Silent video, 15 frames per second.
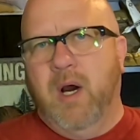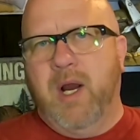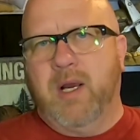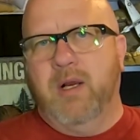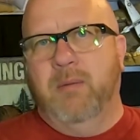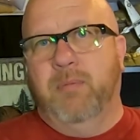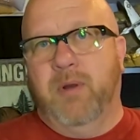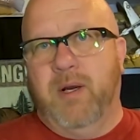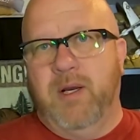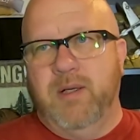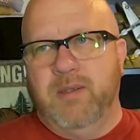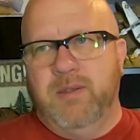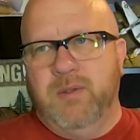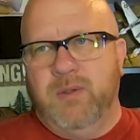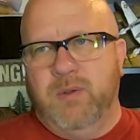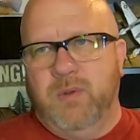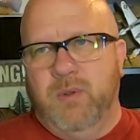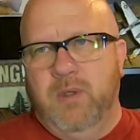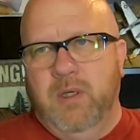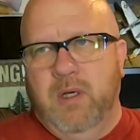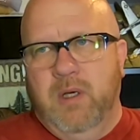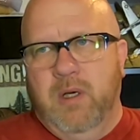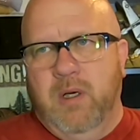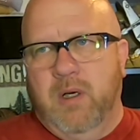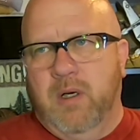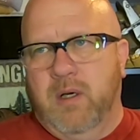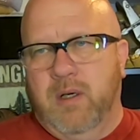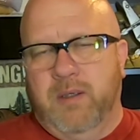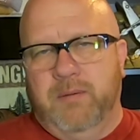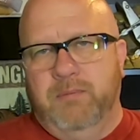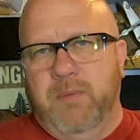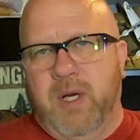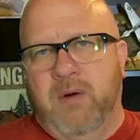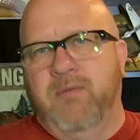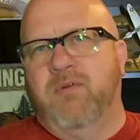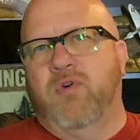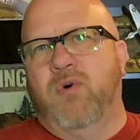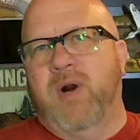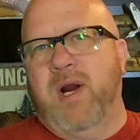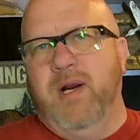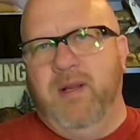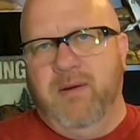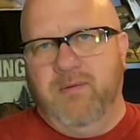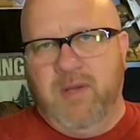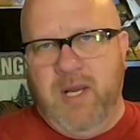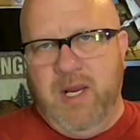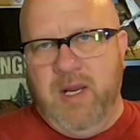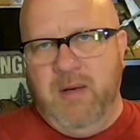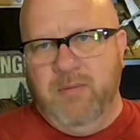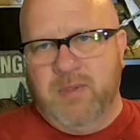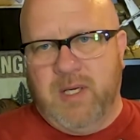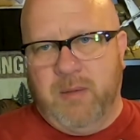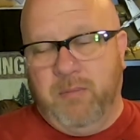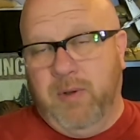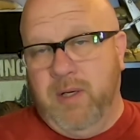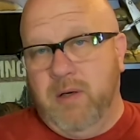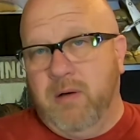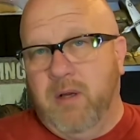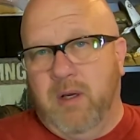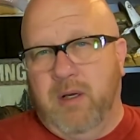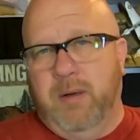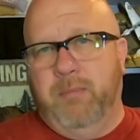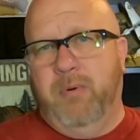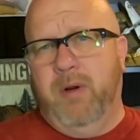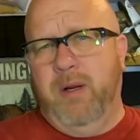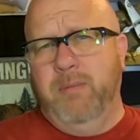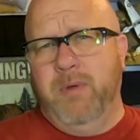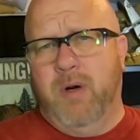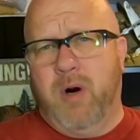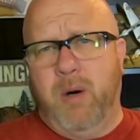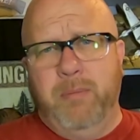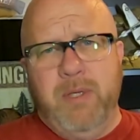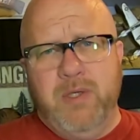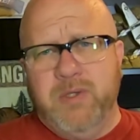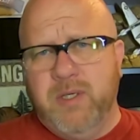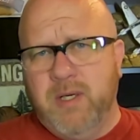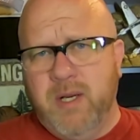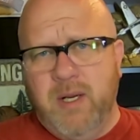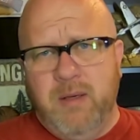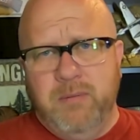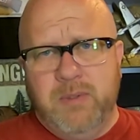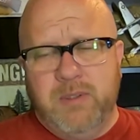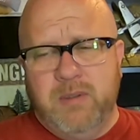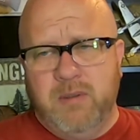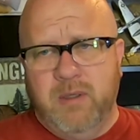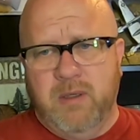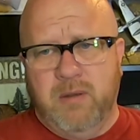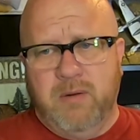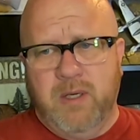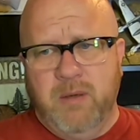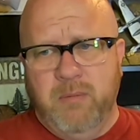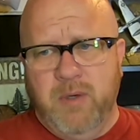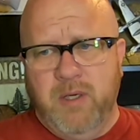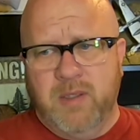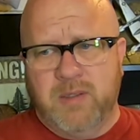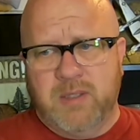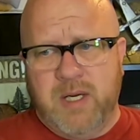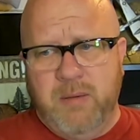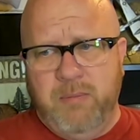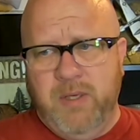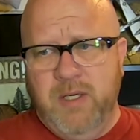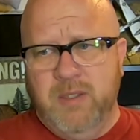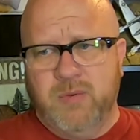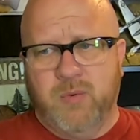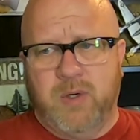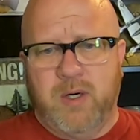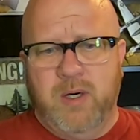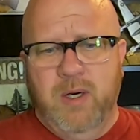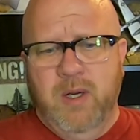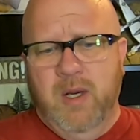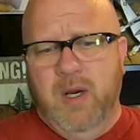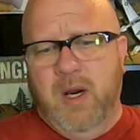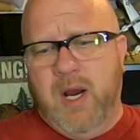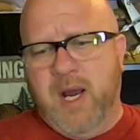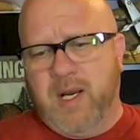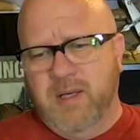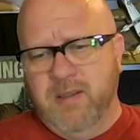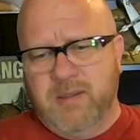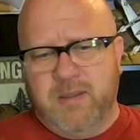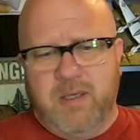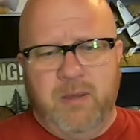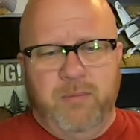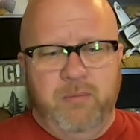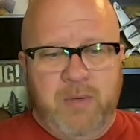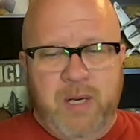I could apply it to a variety of games. I can apply them to RPG games. That can be a side piece where I can set up.